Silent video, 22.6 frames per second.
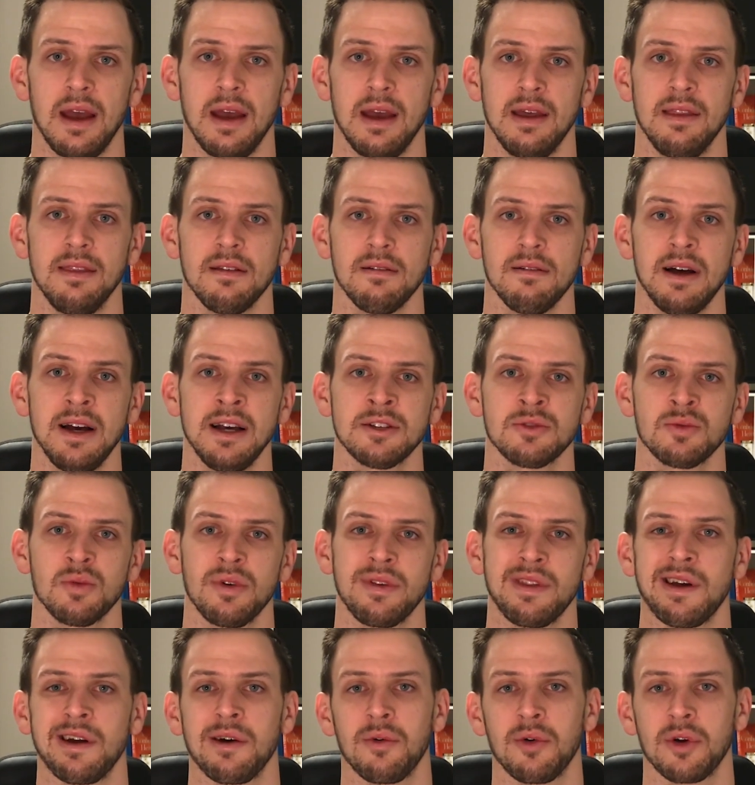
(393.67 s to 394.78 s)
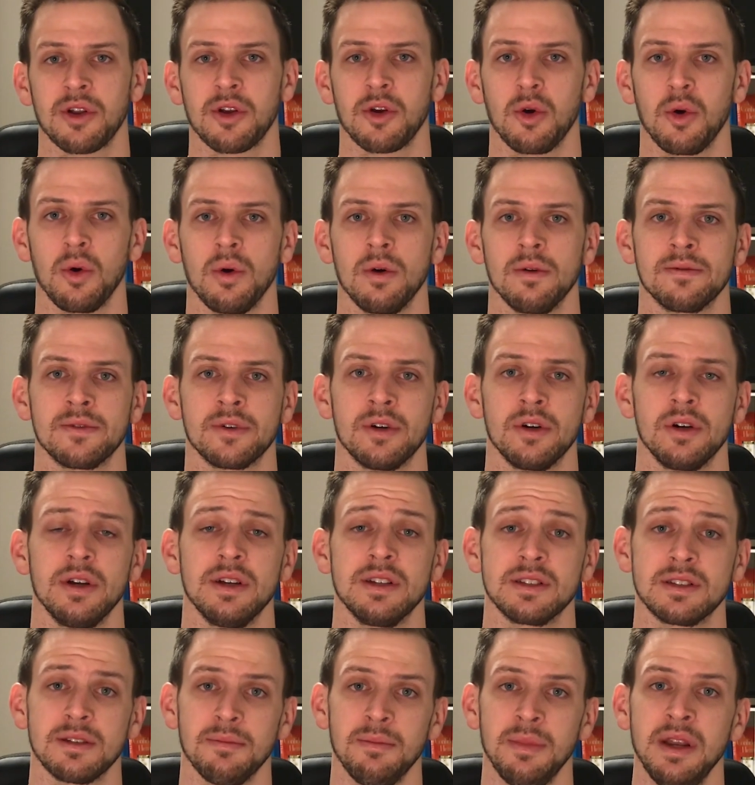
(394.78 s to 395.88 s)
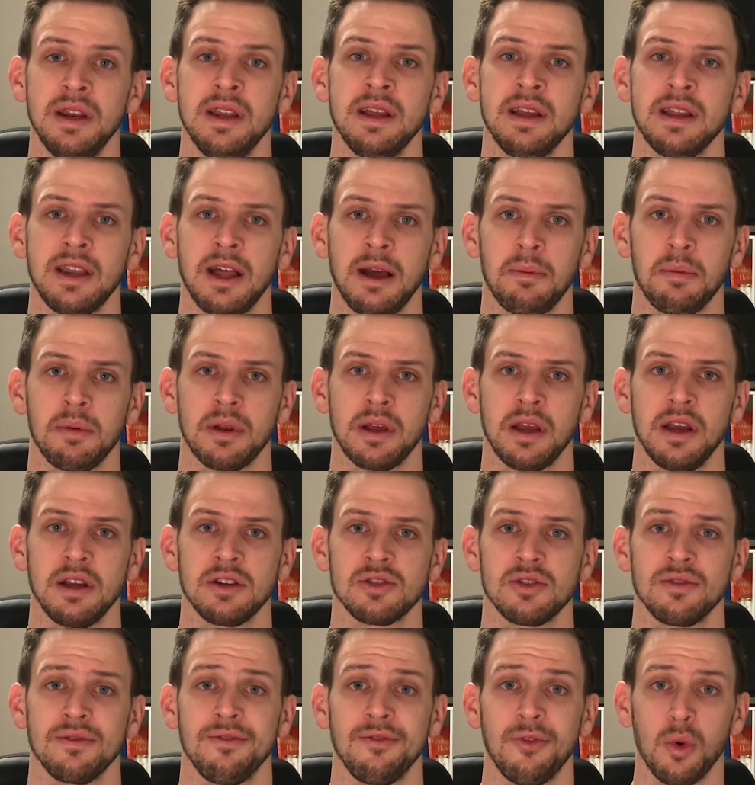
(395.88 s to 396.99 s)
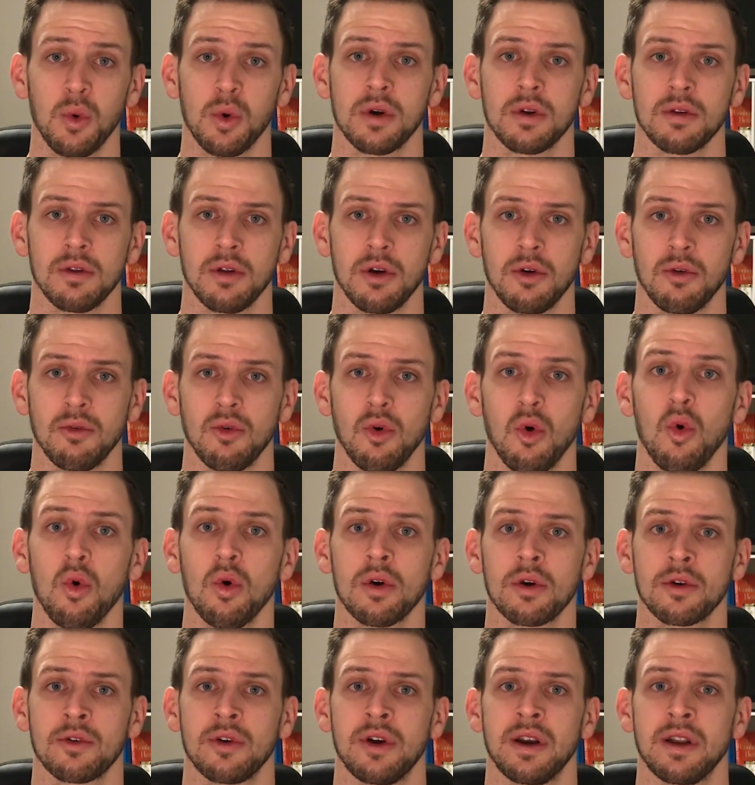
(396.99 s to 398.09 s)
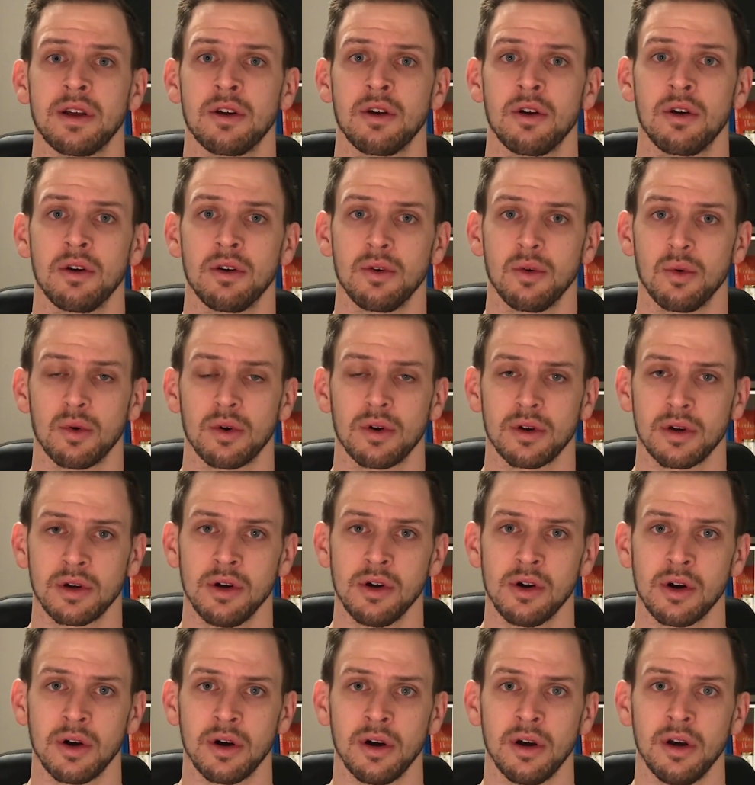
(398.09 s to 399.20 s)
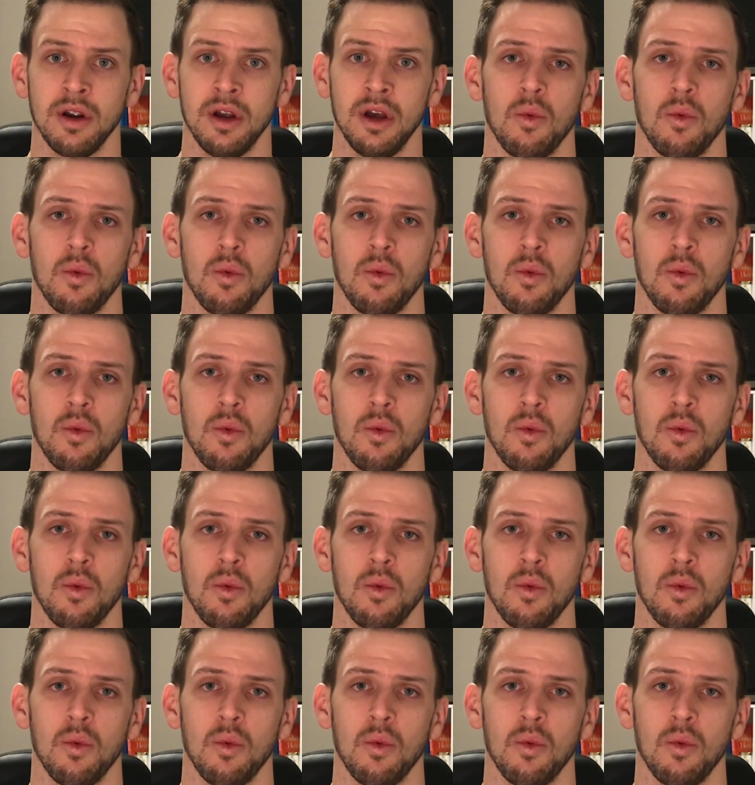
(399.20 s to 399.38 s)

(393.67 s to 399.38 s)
And the last one that I want to go over is submitting an application for a loan or a credit card or a car.